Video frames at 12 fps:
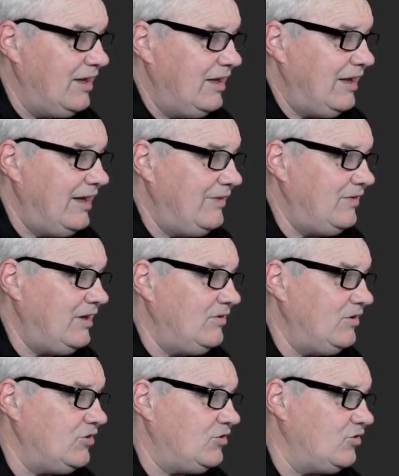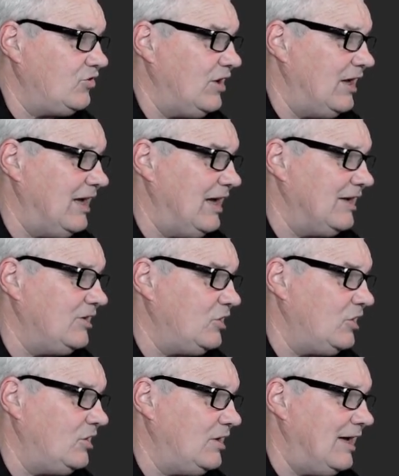and then this is a
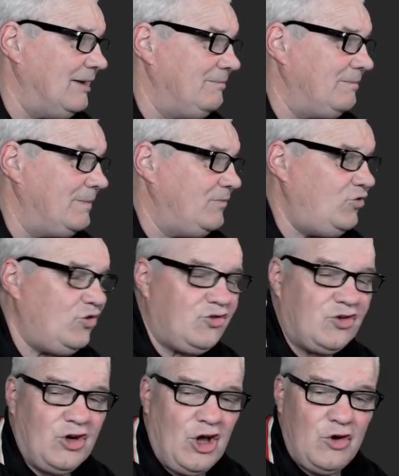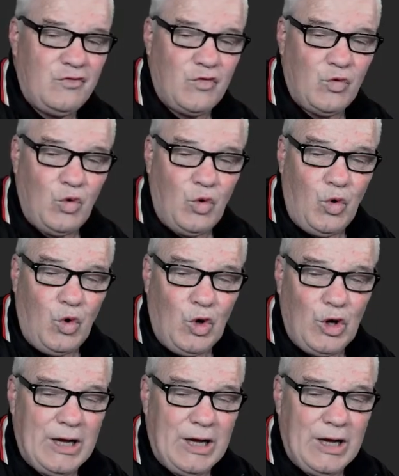little just an overall